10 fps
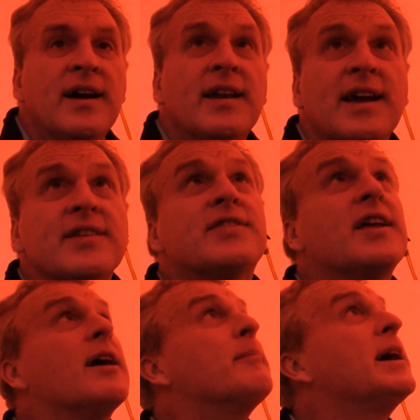I can sit
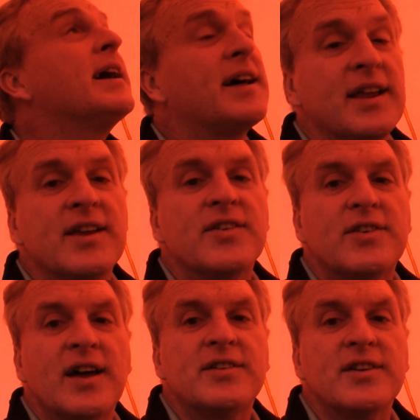up. My head is
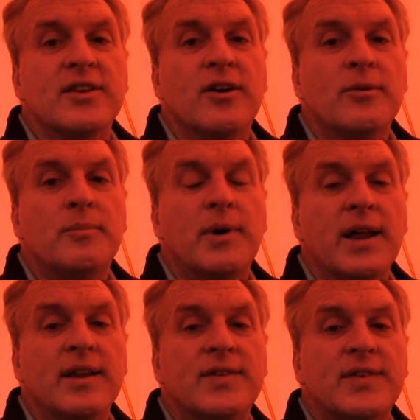touching though,
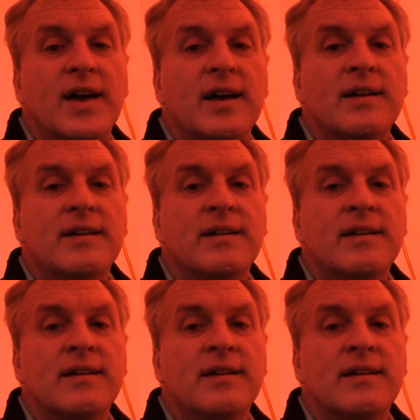but it's I'm